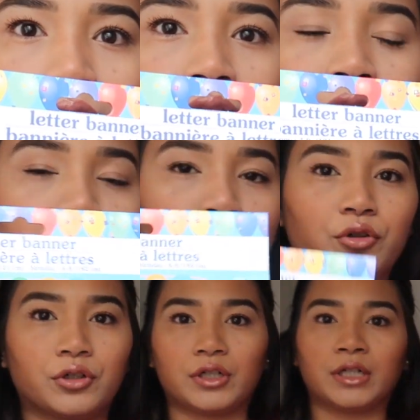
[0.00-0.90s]
a little
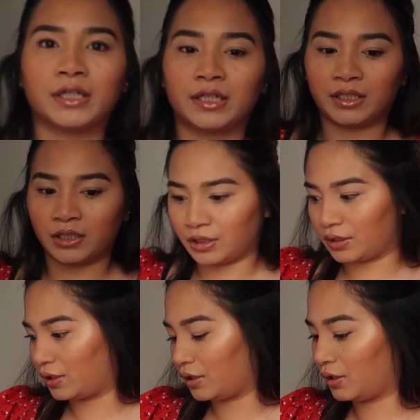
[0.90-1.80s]
more
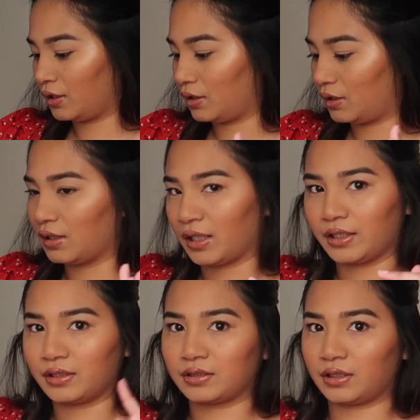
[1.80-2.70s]

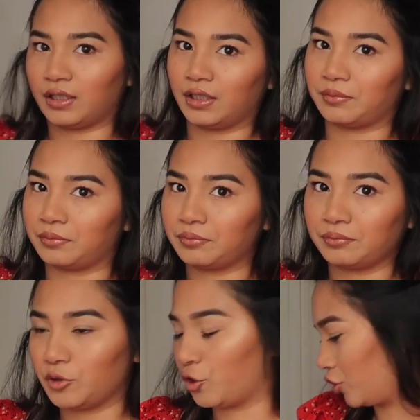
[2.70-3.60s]
kid-like and
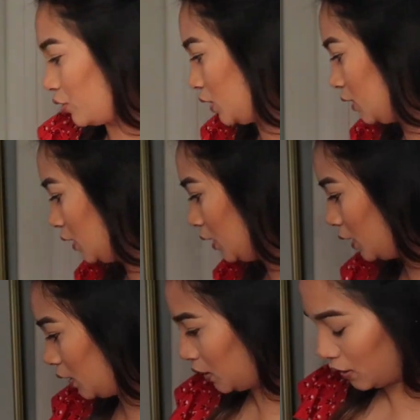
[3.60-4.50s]
girly.
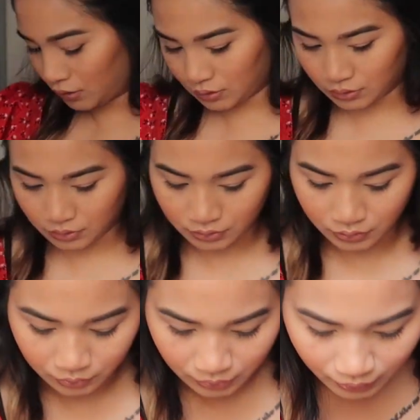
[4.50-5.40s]

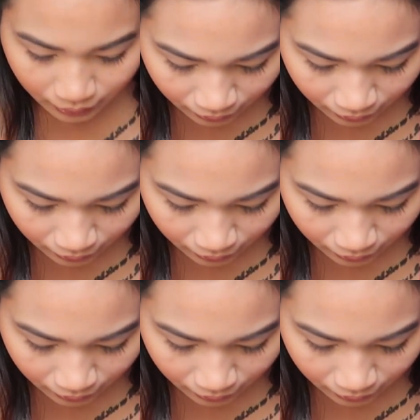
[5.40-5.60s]
So I got